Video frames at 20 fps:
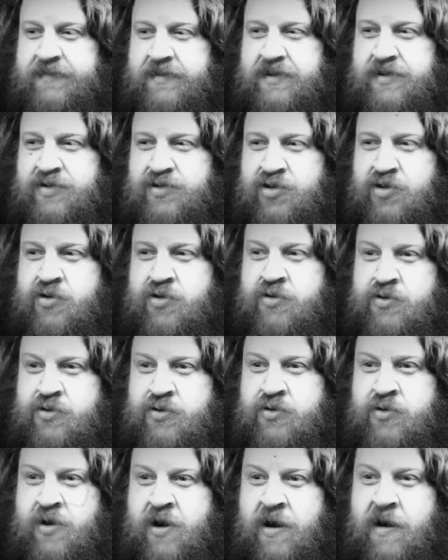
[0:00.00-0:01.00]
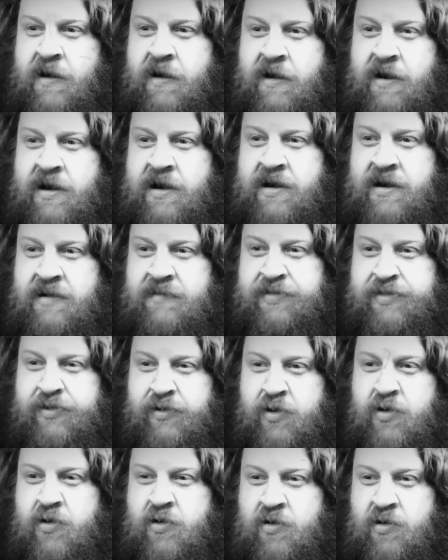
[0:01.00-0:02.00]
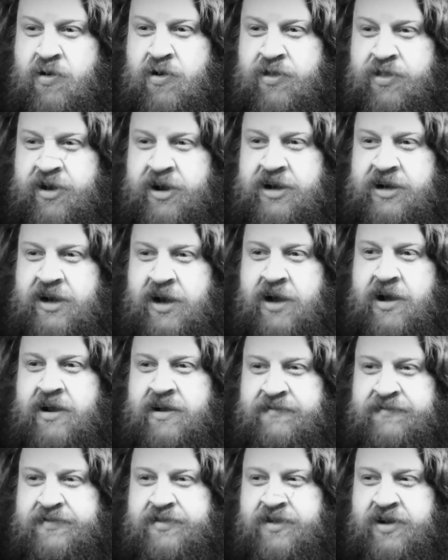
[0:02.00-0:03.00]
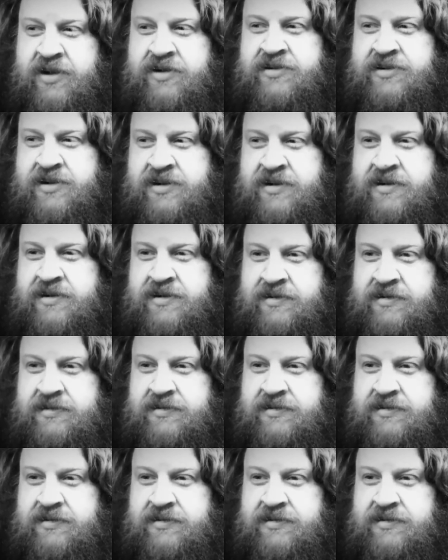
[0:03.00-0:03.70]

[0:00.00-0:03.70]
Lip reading: you are Thor, the god of thunder.